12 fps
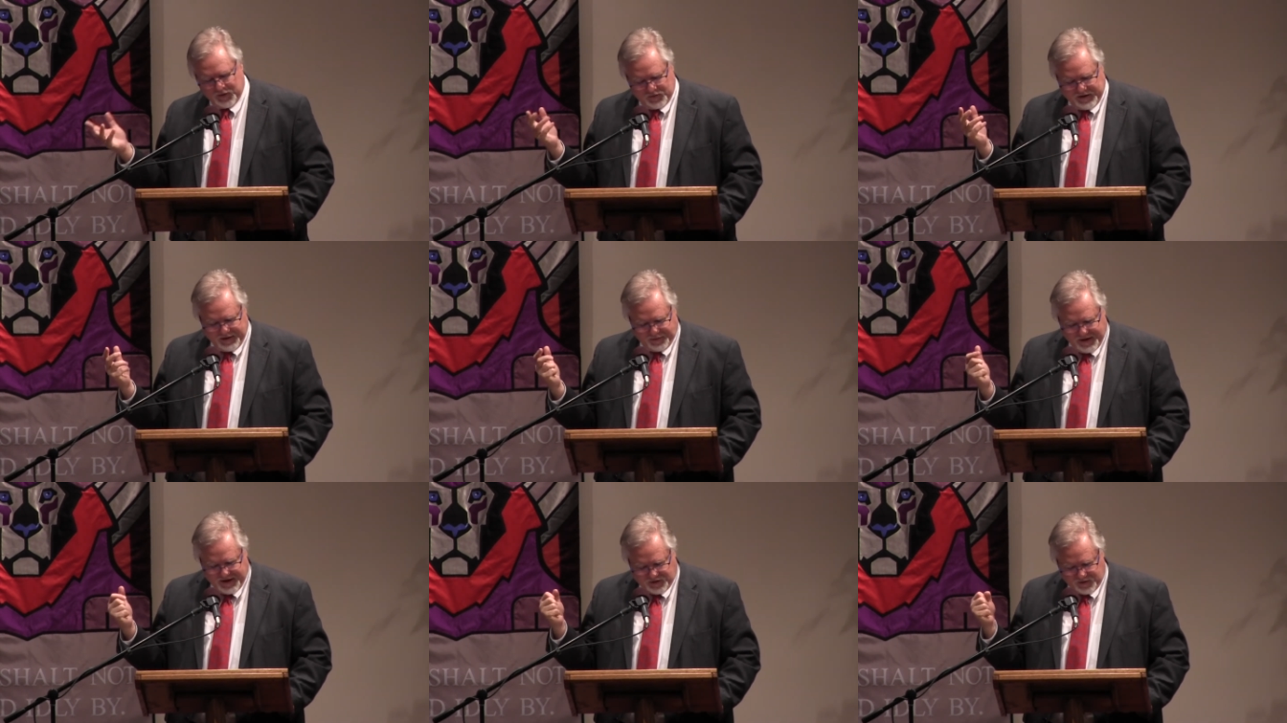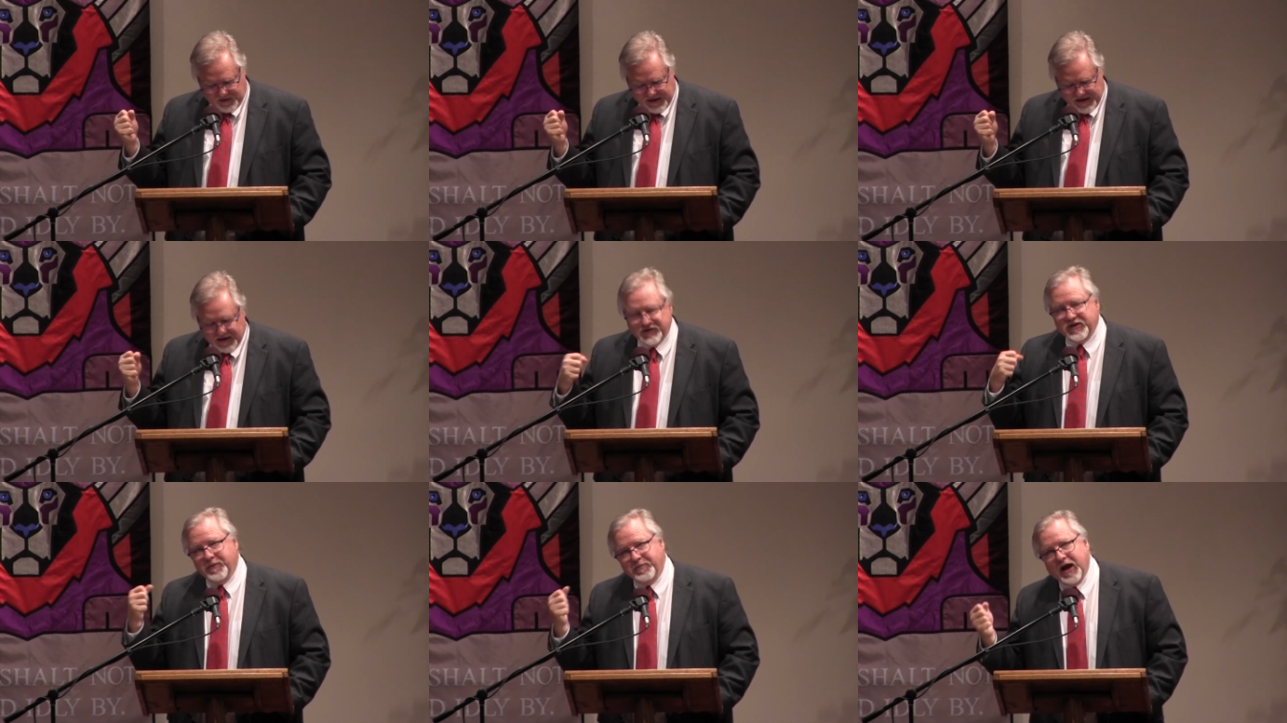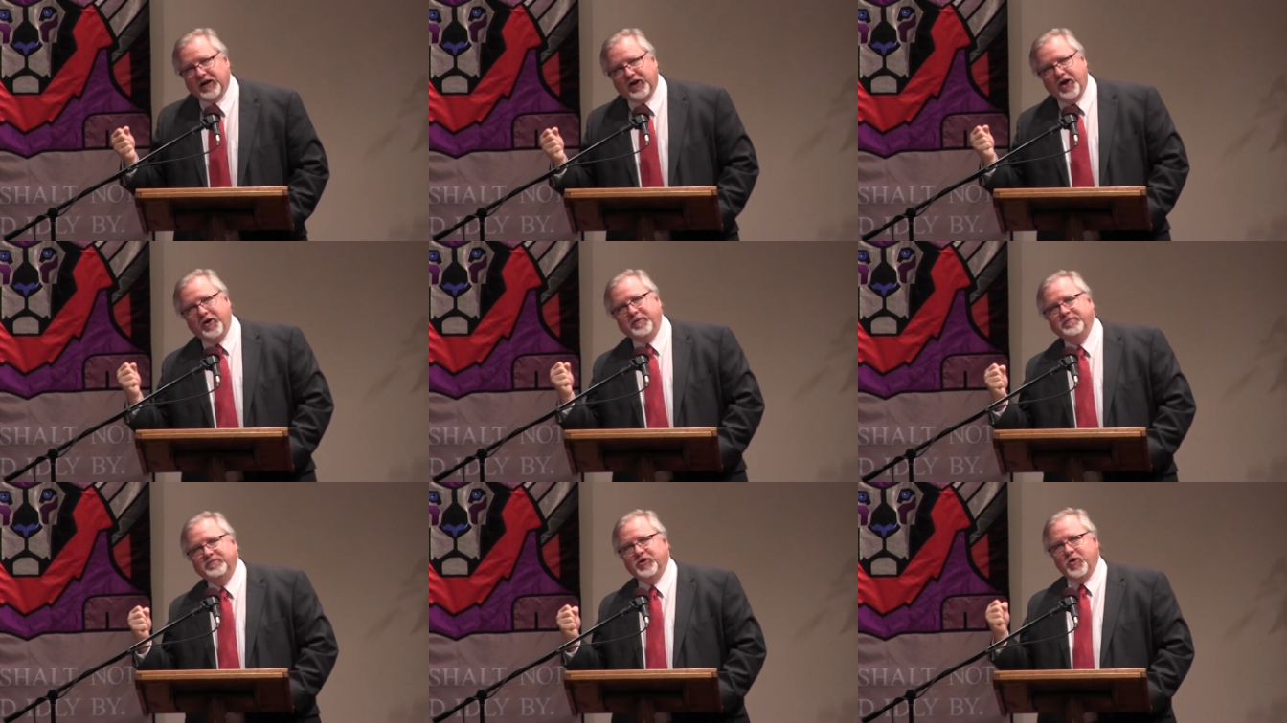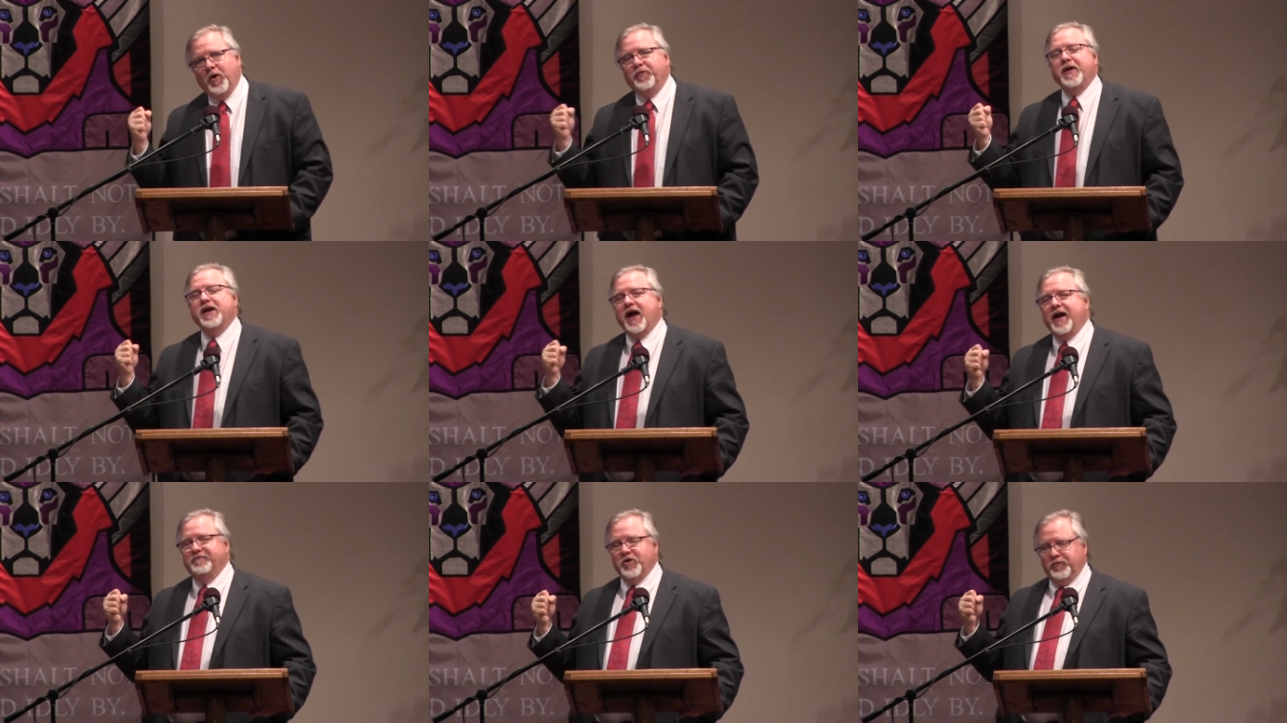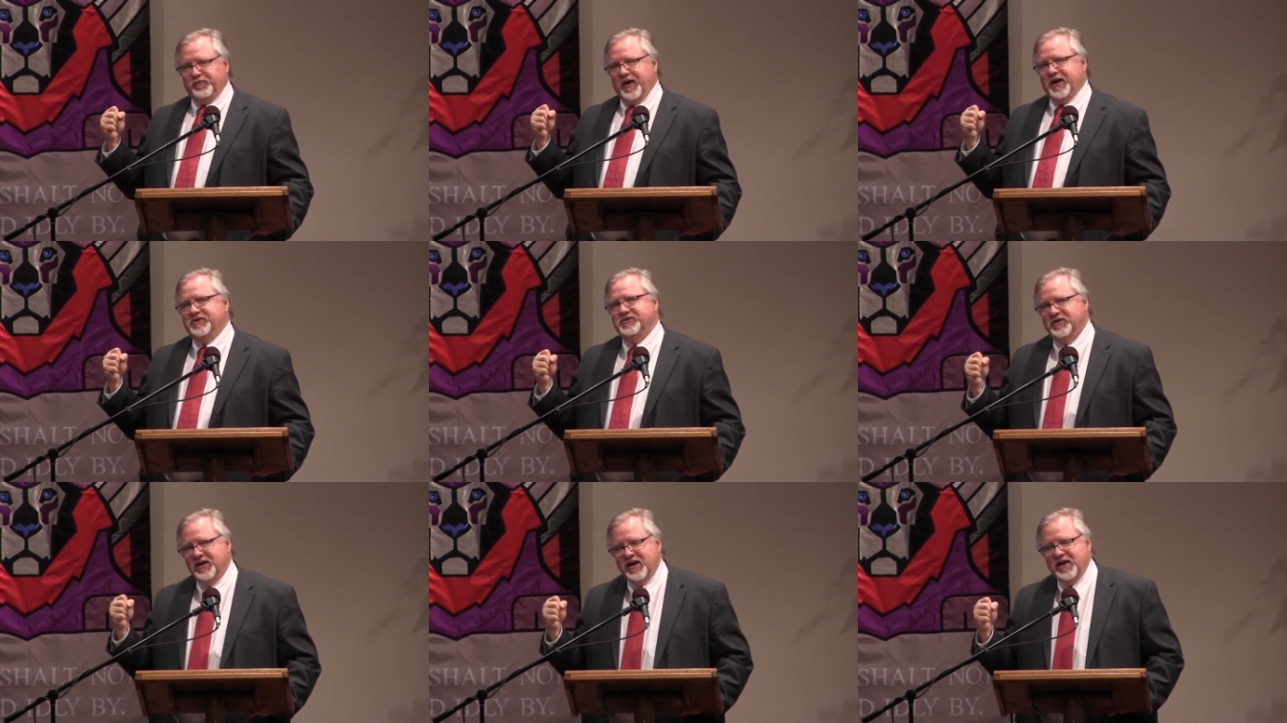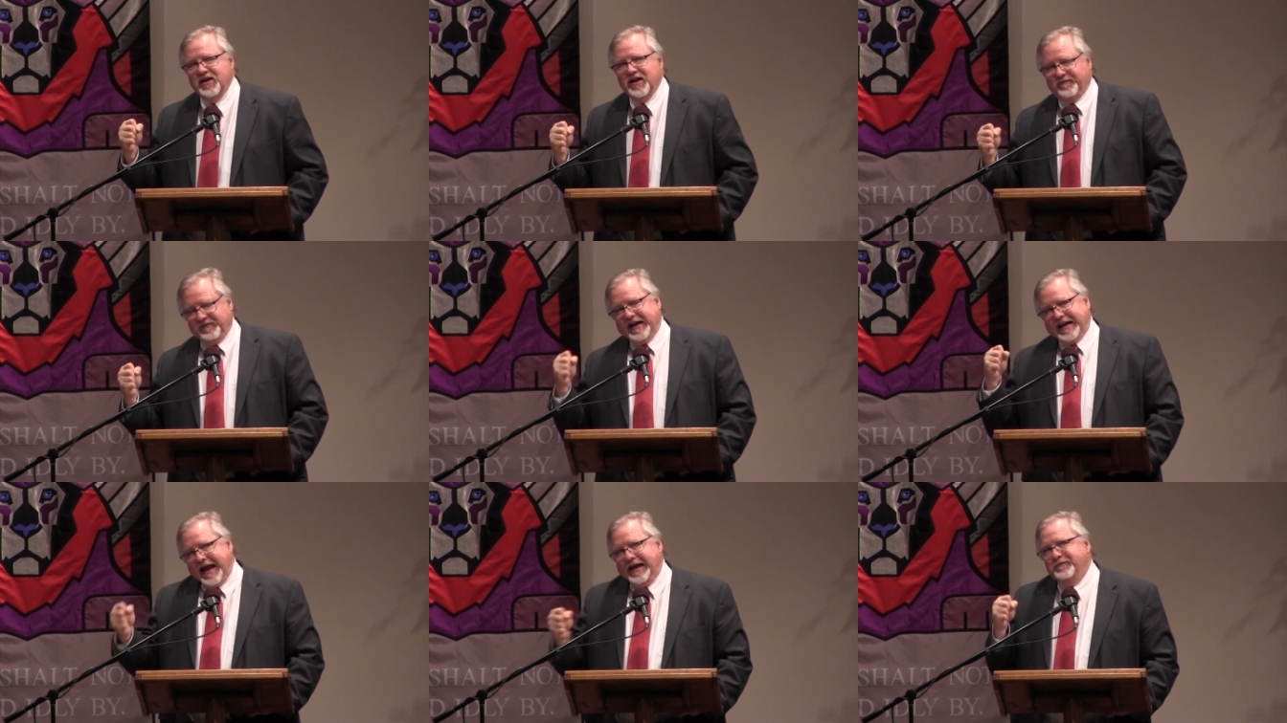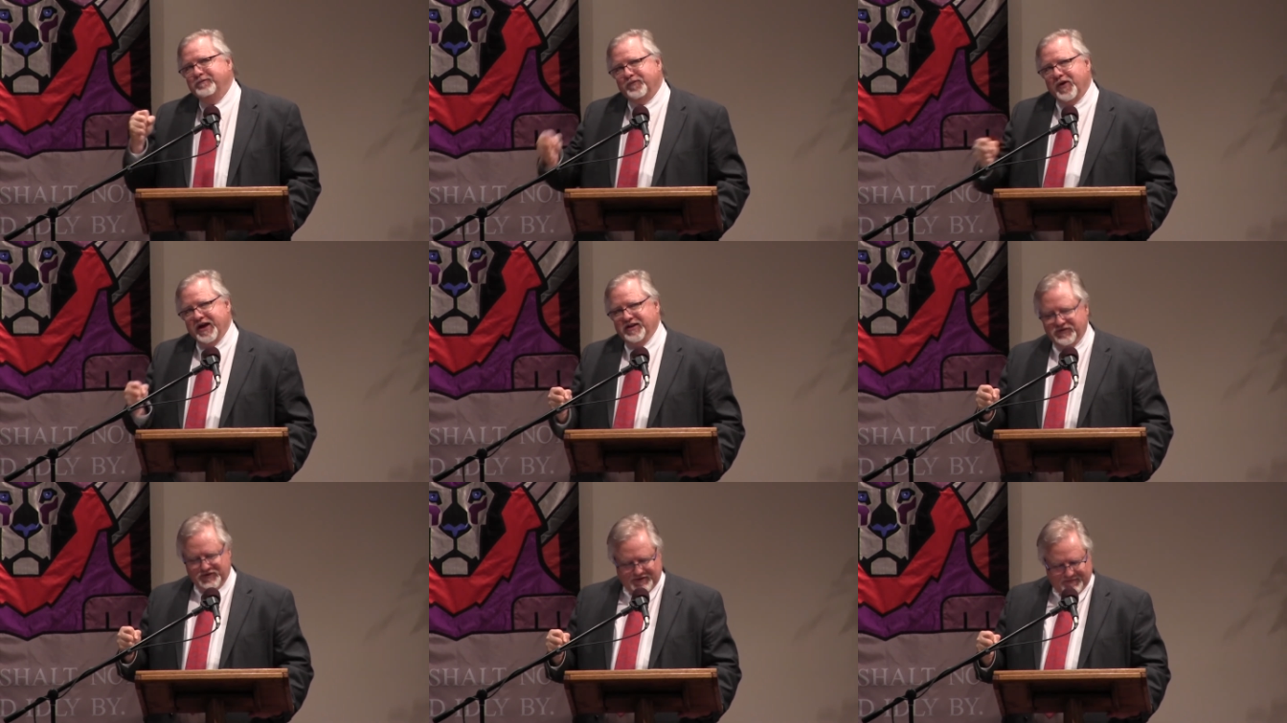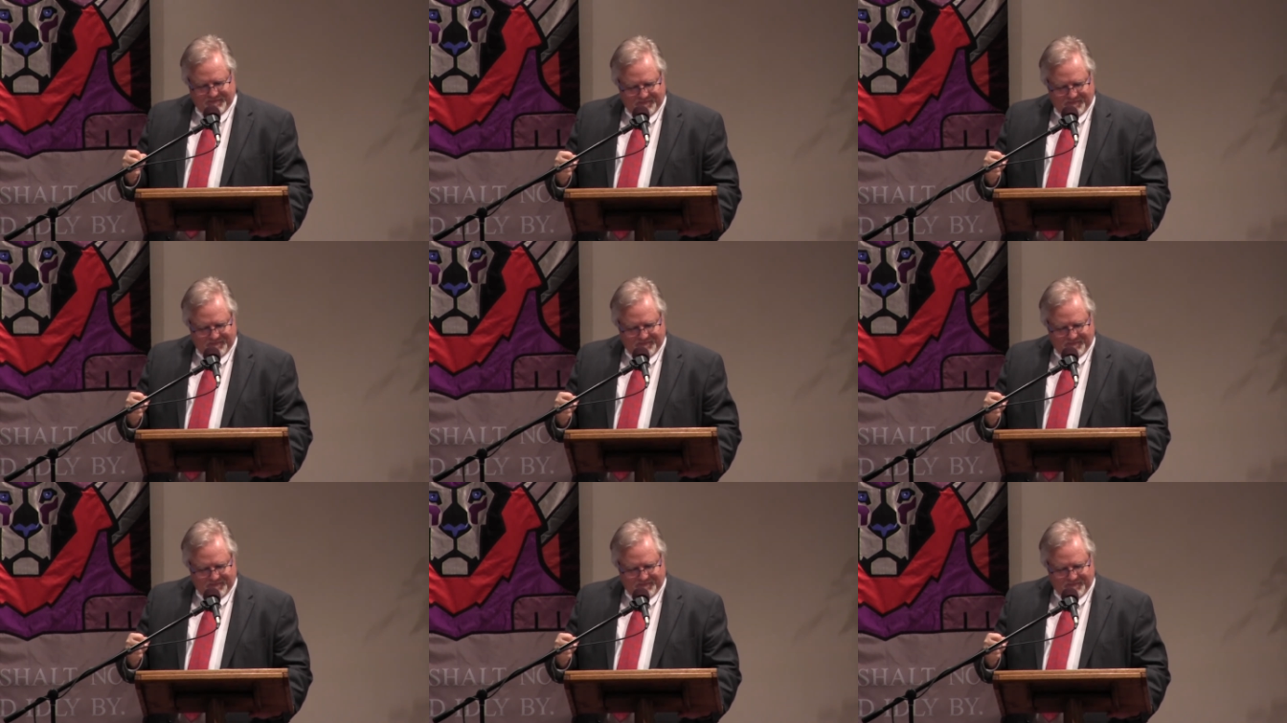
Okay, thank you. See, I'm not alone. You all think I have no friends. I've got eight friends.